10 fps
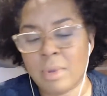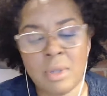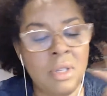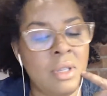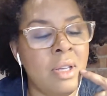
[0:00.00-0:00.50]

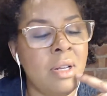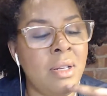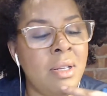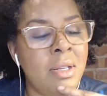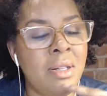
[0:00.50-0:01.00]
So you get a
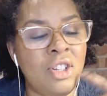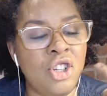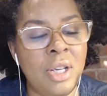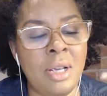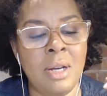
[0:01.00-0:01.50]
little
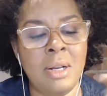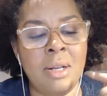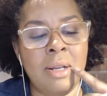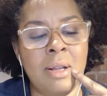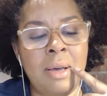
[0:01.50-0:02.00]
sheen.
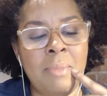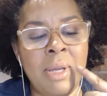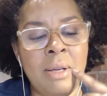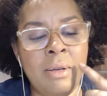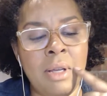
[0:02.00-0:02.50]
I
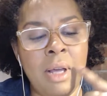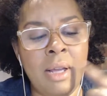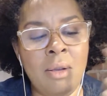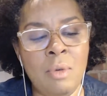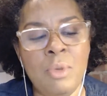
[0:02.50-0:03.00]
mean,
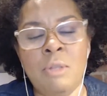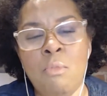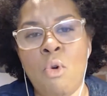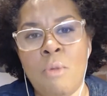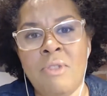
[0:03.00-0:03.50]
it was
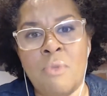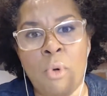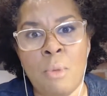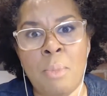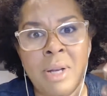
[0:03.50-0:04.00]
more
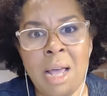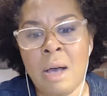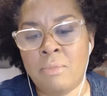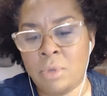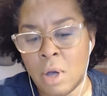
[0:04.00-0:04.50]
before, but now
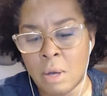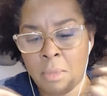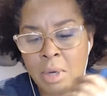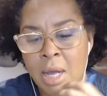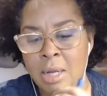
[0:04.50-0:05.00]
I'm talking
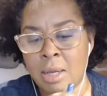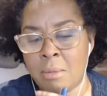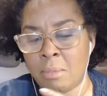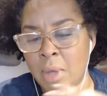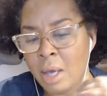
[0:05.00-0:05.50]
my
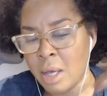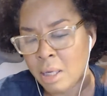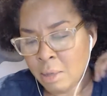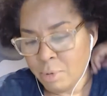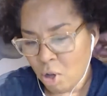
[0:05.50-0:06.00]
goddamn
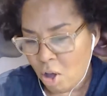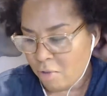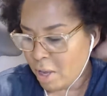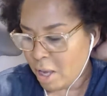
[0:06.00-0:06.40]
lips off.